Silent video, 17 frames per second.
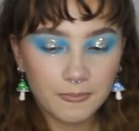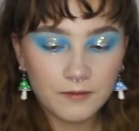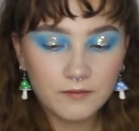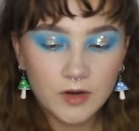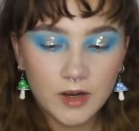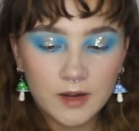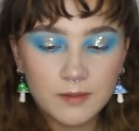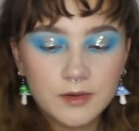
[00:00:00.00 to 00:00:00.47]

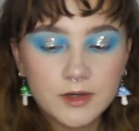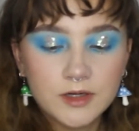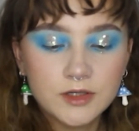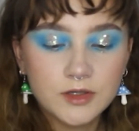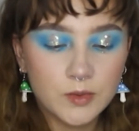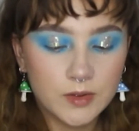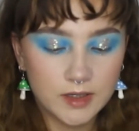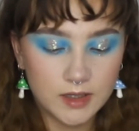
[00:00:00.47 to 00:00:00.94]
Right, I'm going to
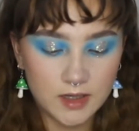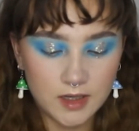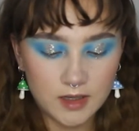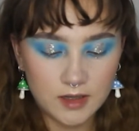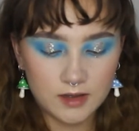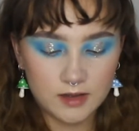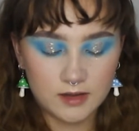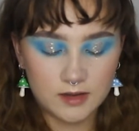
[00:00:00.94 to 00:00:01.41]

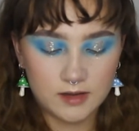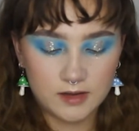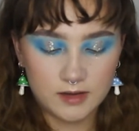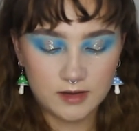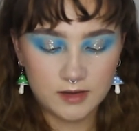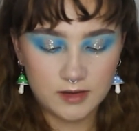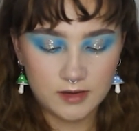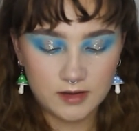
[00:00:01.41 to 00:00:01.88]
quickly
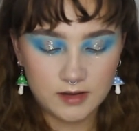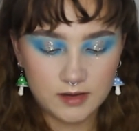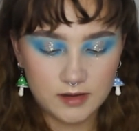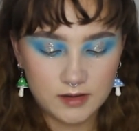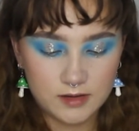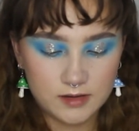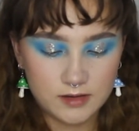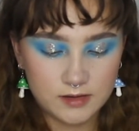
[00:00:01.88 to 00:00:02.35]

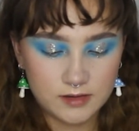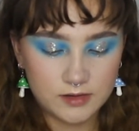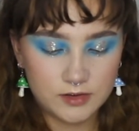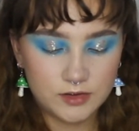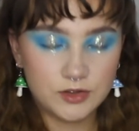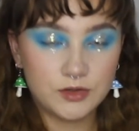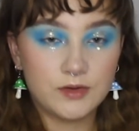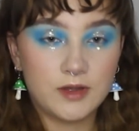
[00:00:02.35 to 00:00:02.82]

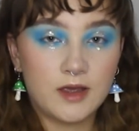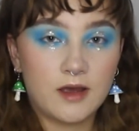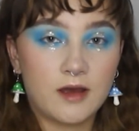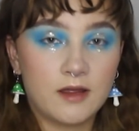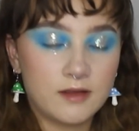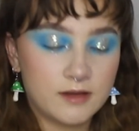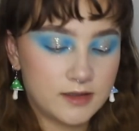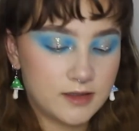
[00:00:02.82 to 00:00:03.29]
do the
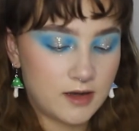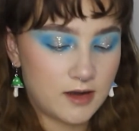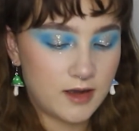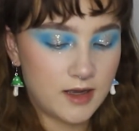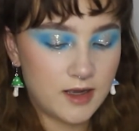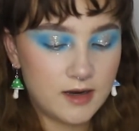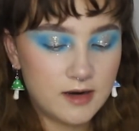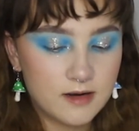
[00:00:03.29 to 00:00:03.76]
other
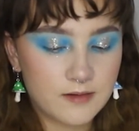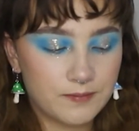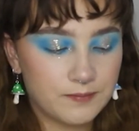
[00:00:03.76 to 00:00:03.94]
side.